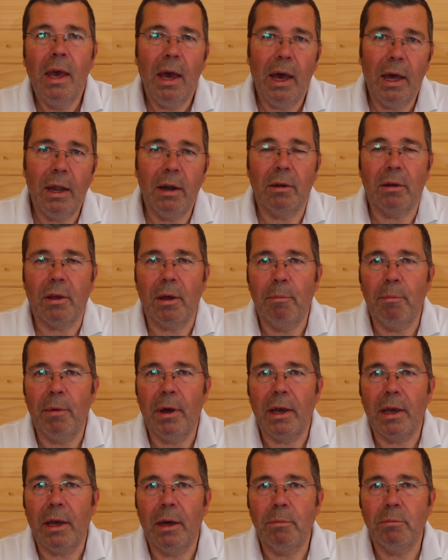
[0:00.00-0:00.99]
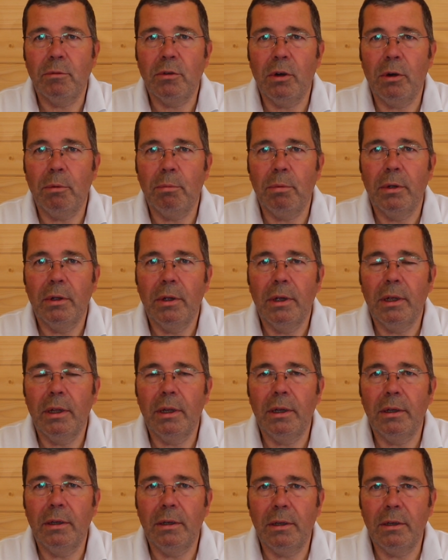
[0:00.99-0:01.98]
and I'll come back up top
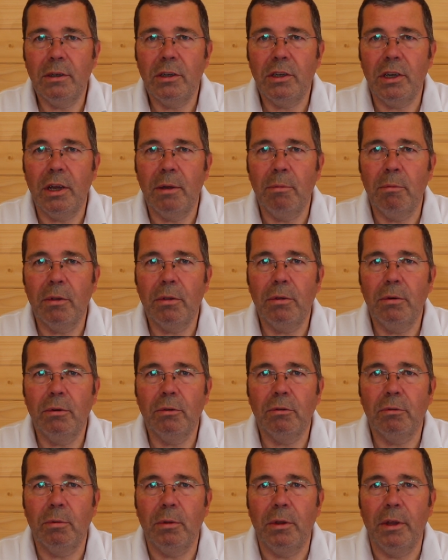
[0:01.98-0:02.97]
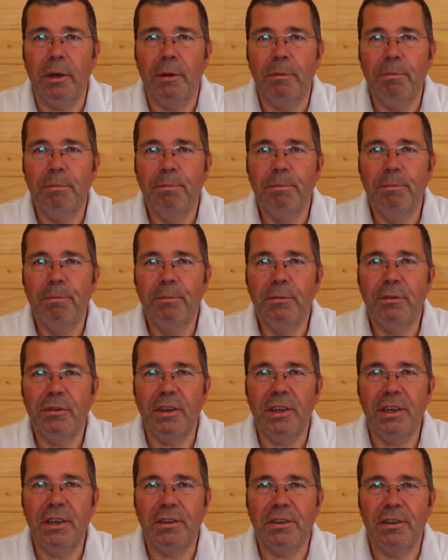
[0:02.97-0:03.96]
and share my thoughts with you.
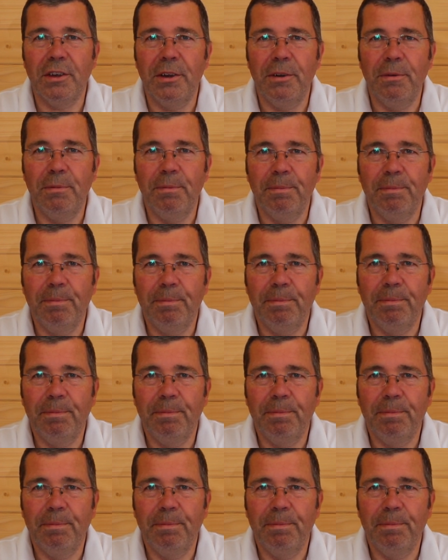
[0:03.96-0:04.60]
See you soon.